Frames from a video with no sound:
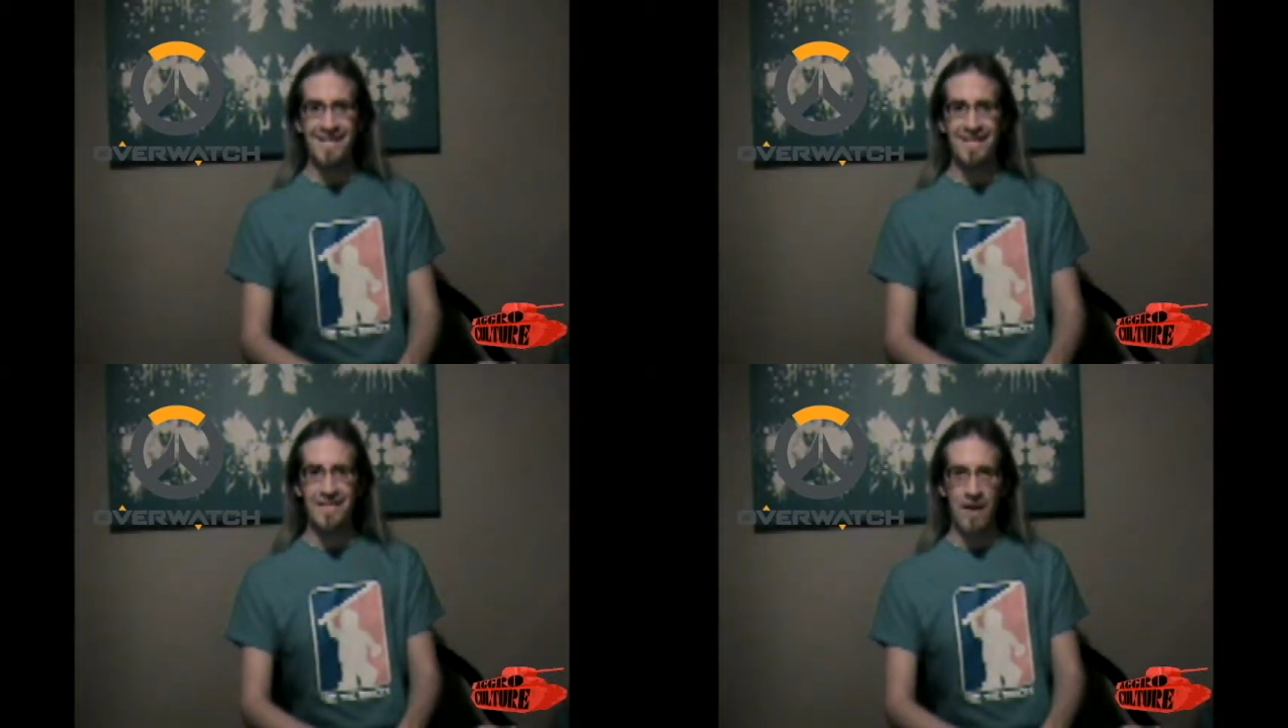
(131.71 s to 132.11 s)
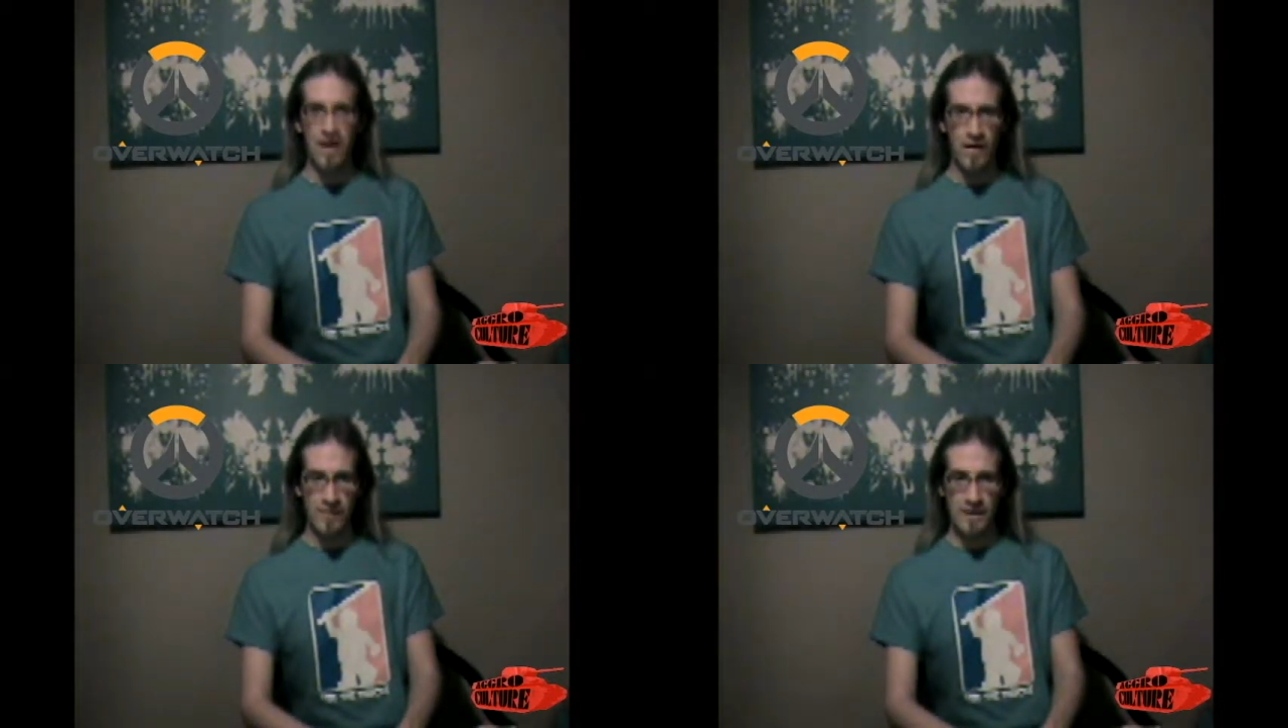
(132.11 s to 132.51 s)
the
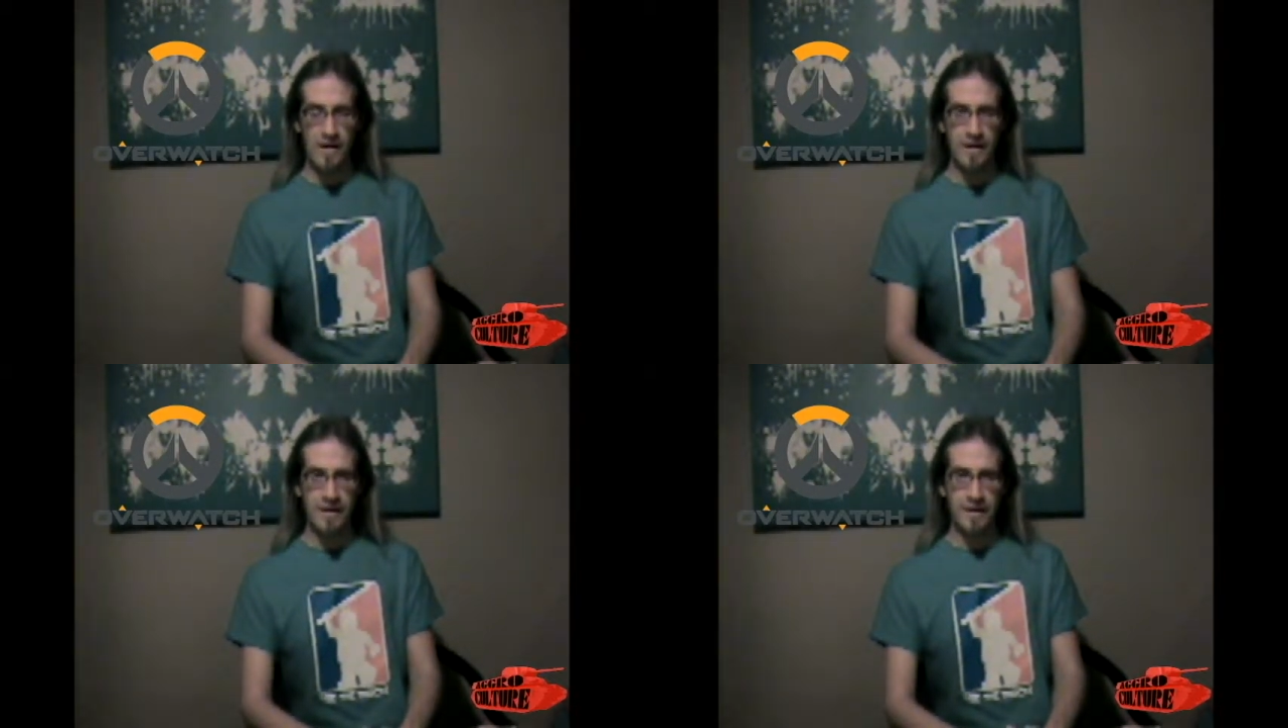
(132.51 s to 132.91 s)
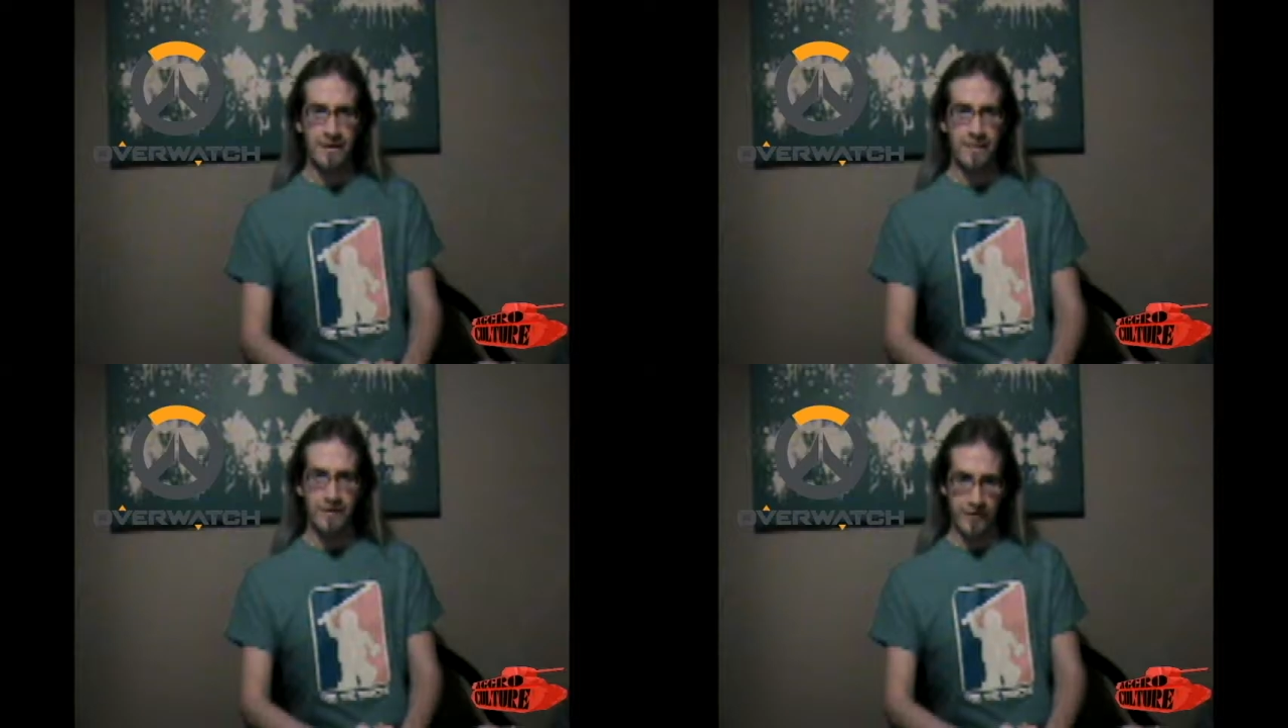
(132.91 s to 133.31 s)

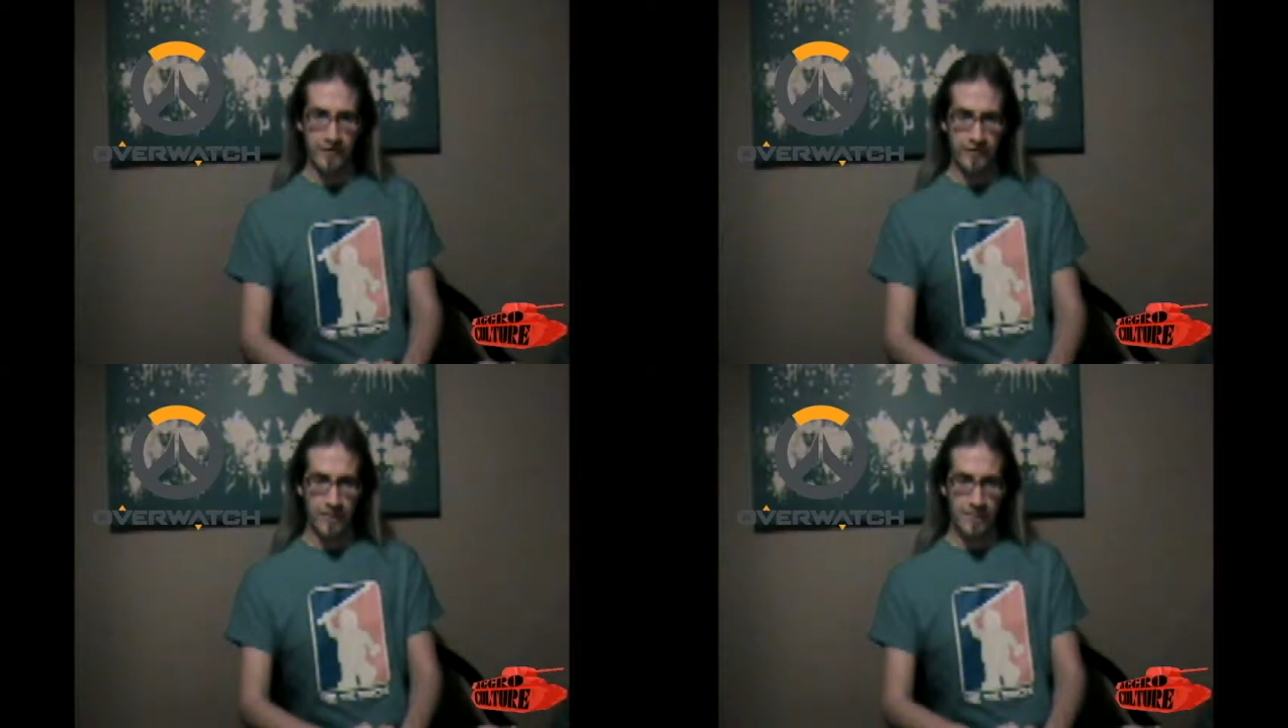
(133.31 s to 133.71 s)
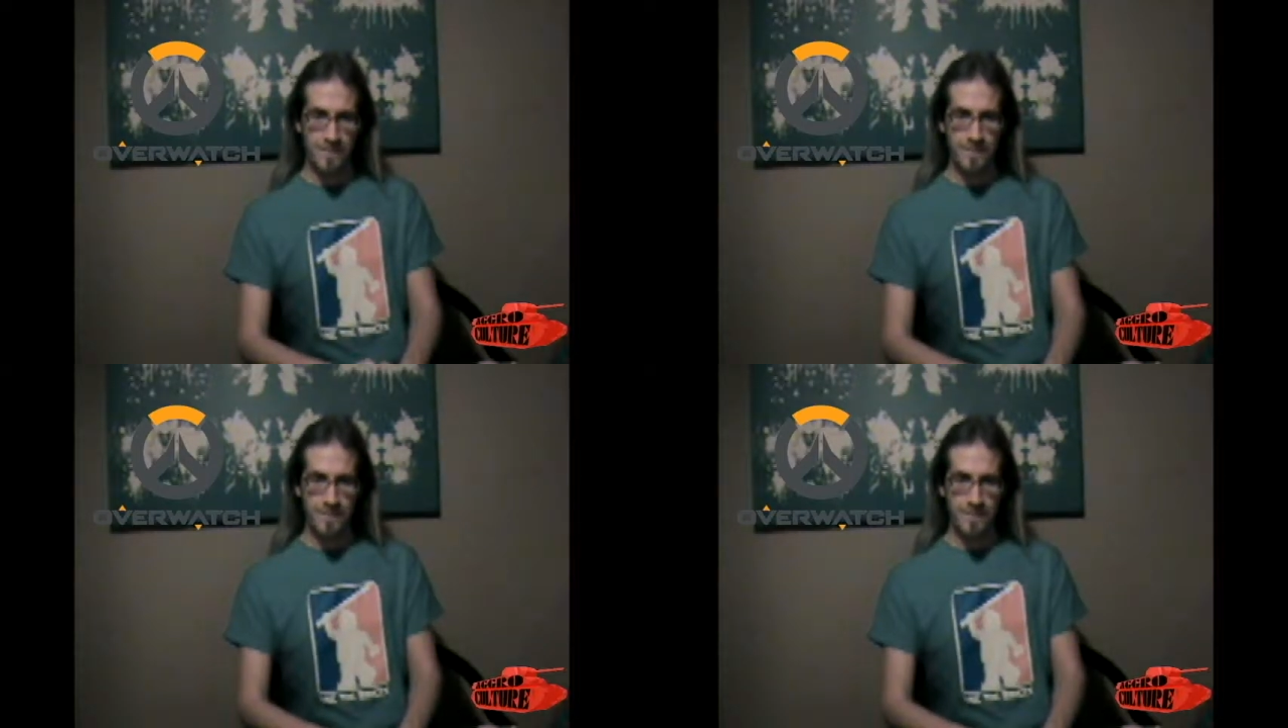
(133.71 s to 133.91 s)
unlocking system.